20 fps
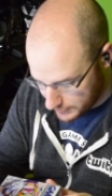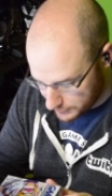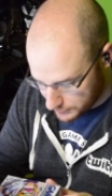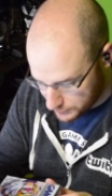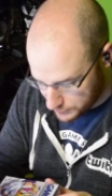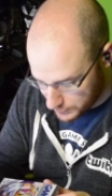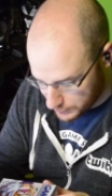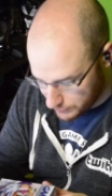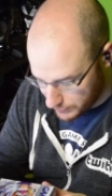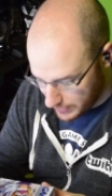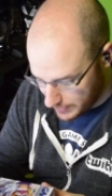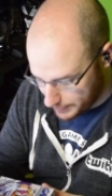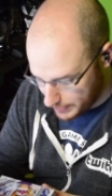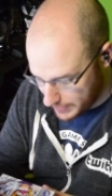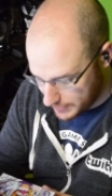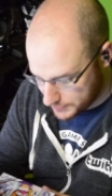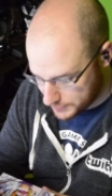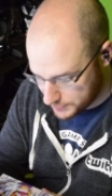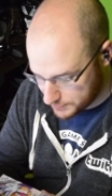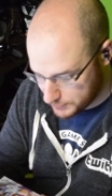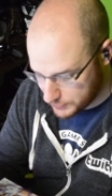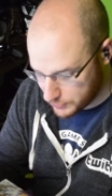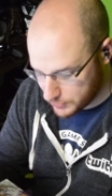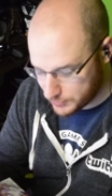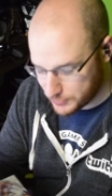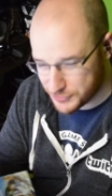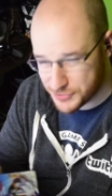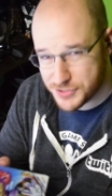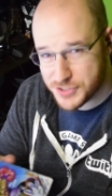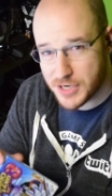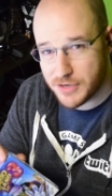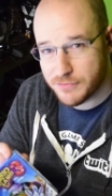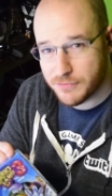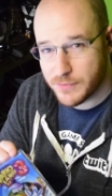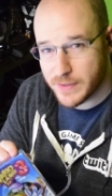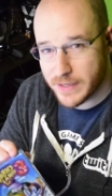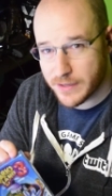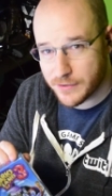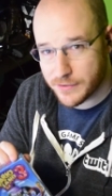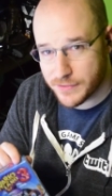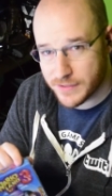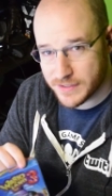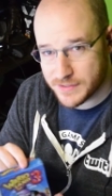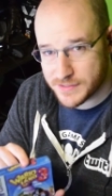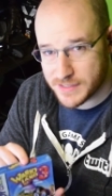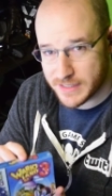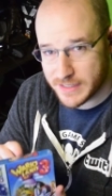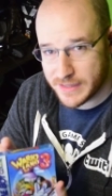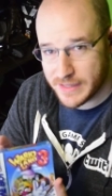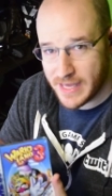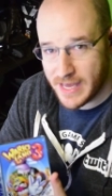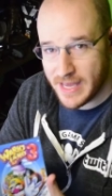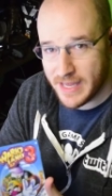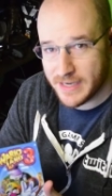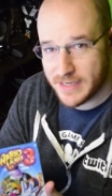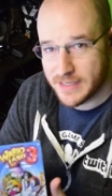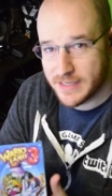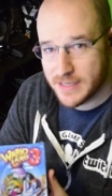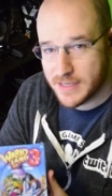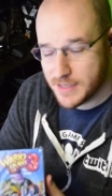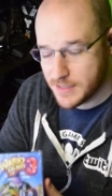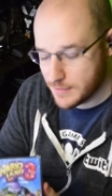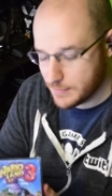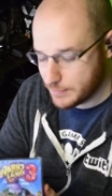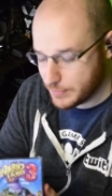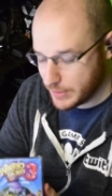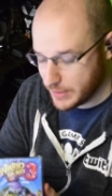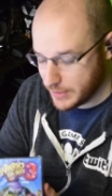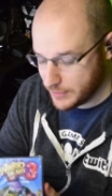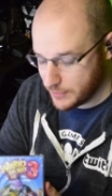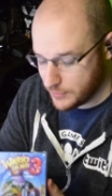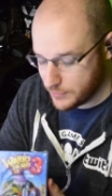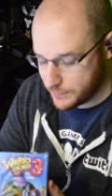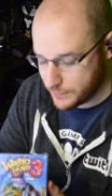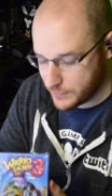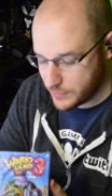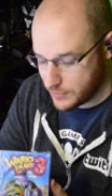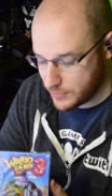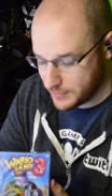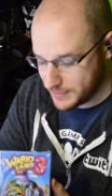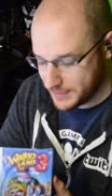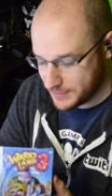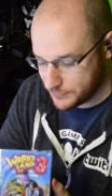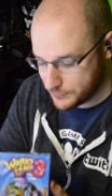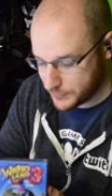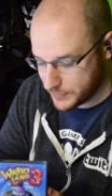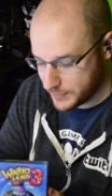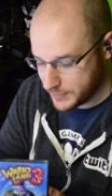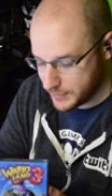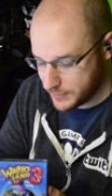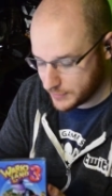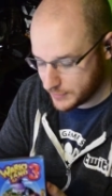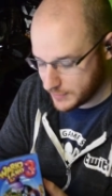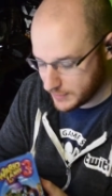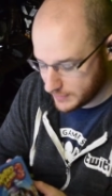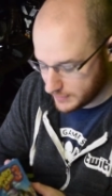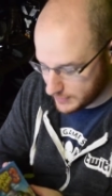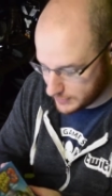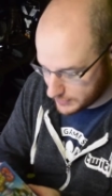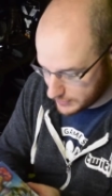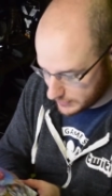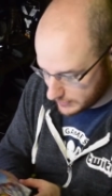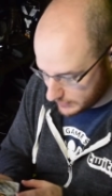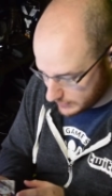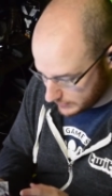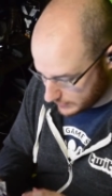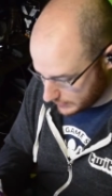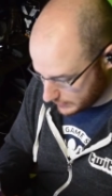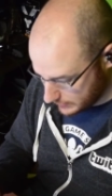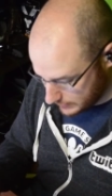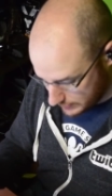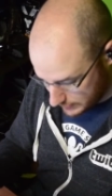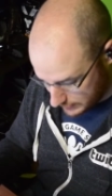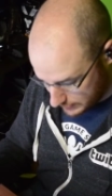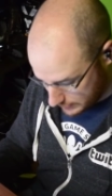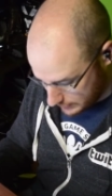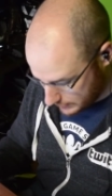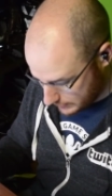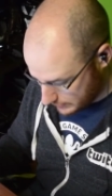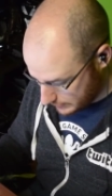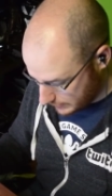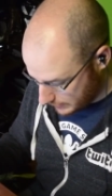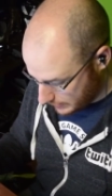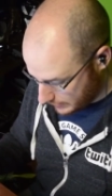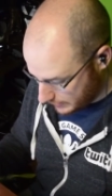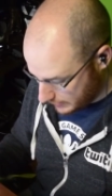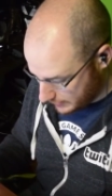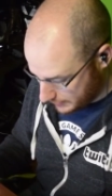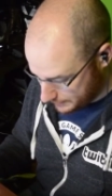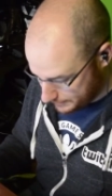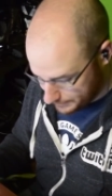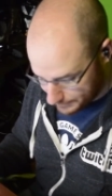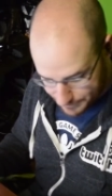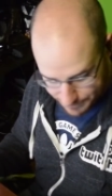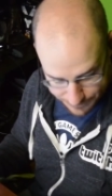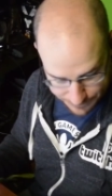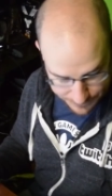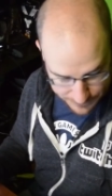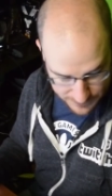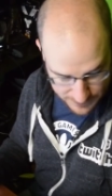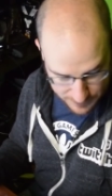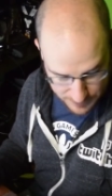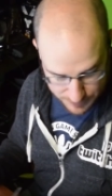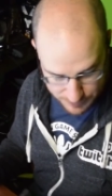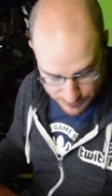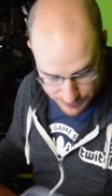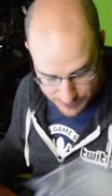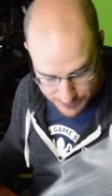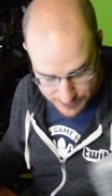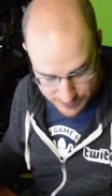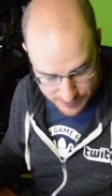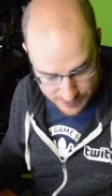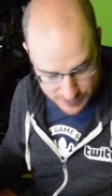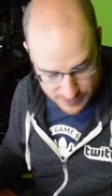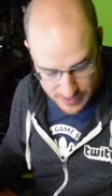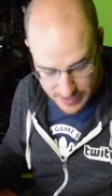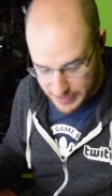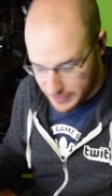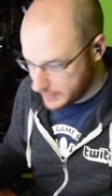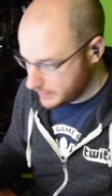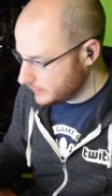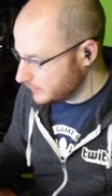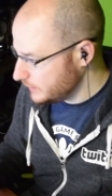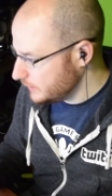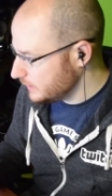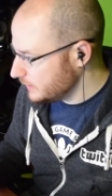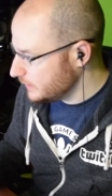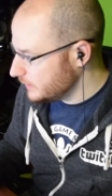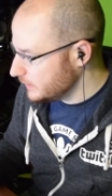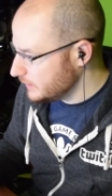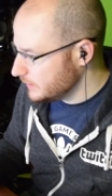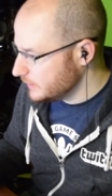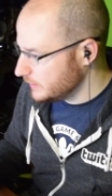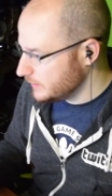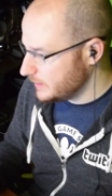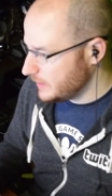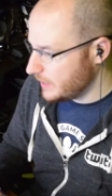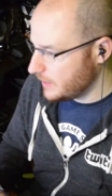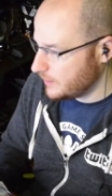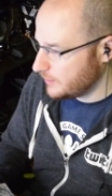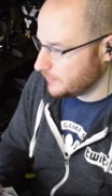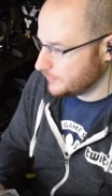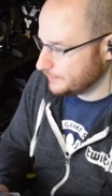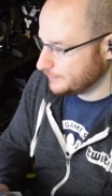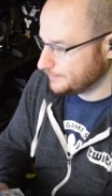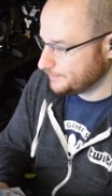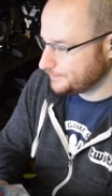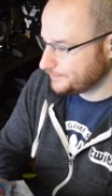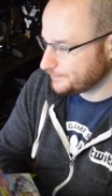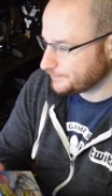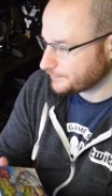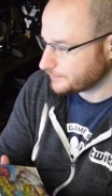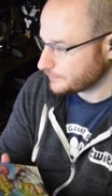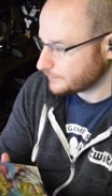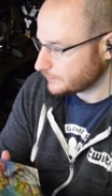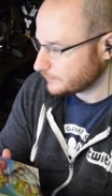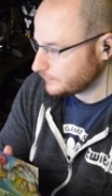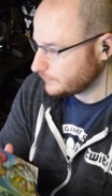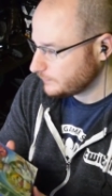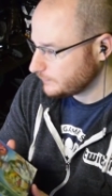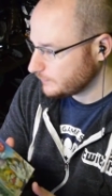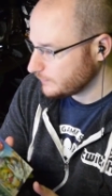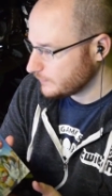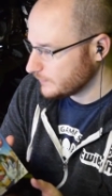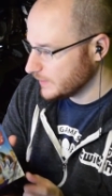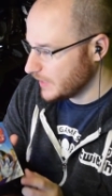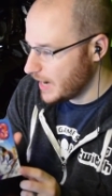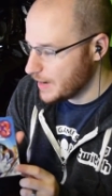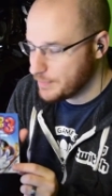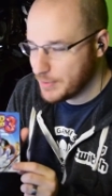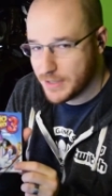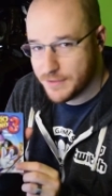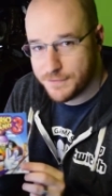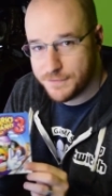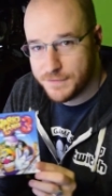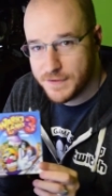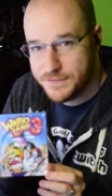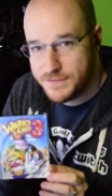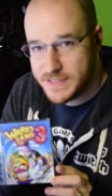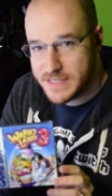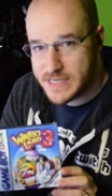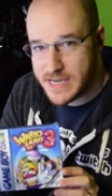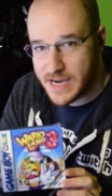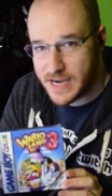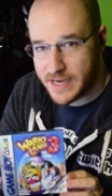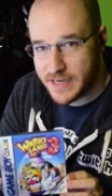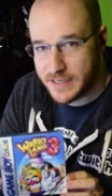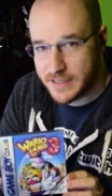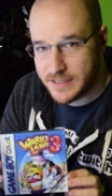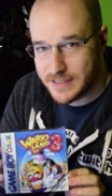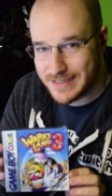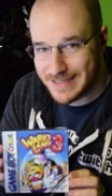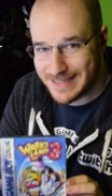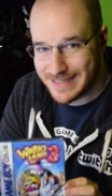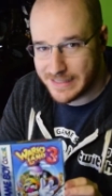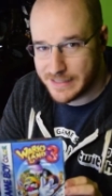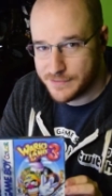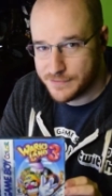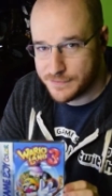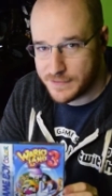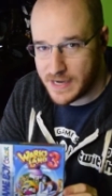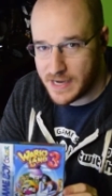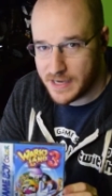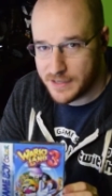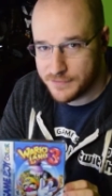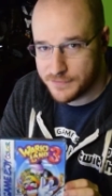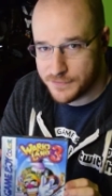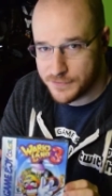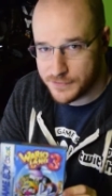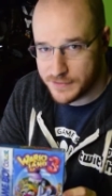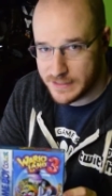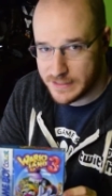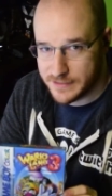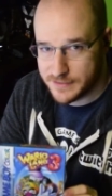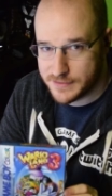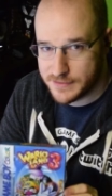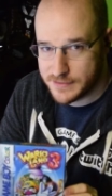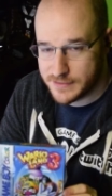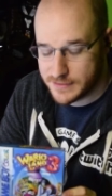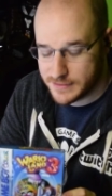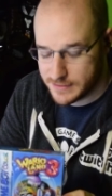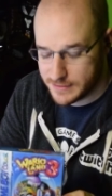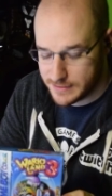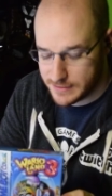know, shrink wrap has some normal shelf wear, things like that, but overall in really good condition. Let me put this aside. Now, I paid $59.95 for this.